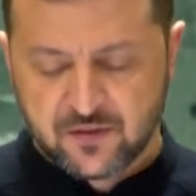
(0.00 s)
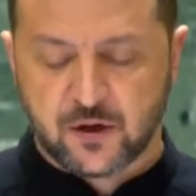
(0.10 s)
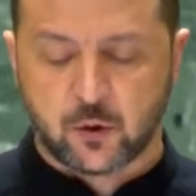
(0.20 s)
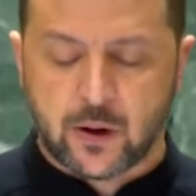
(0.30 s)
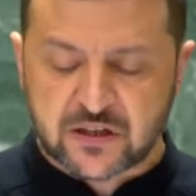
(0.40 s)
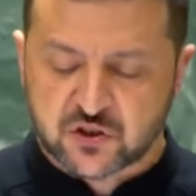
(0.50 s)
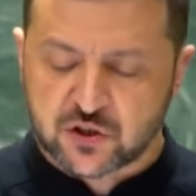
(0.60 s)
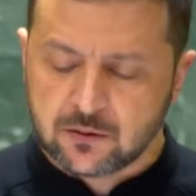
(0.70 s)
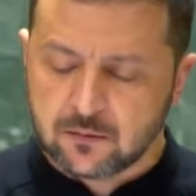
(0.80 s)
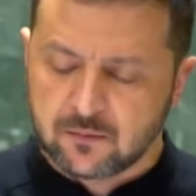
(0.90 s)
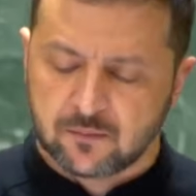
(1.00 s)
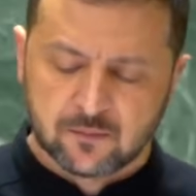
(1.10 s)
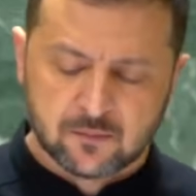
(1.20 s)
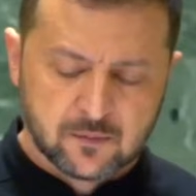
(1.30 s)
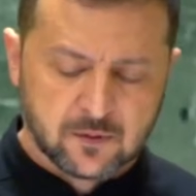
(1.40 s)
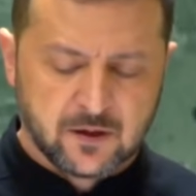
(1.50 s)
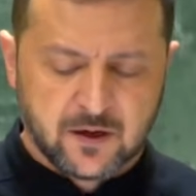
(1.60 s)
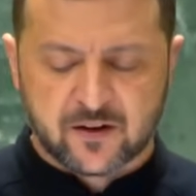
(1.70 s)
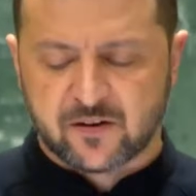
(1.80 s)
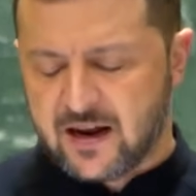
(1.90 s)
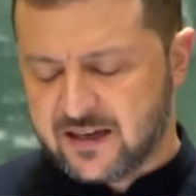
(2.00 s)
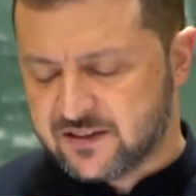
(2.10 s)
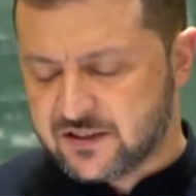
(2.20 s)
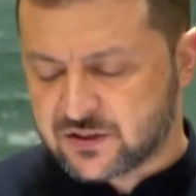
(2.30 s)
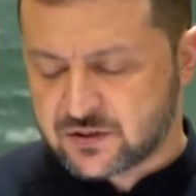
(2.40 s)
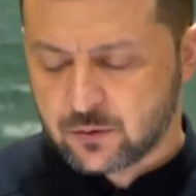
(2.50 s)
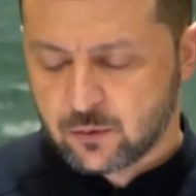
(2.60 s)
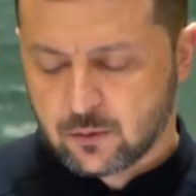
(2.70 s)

the question arises,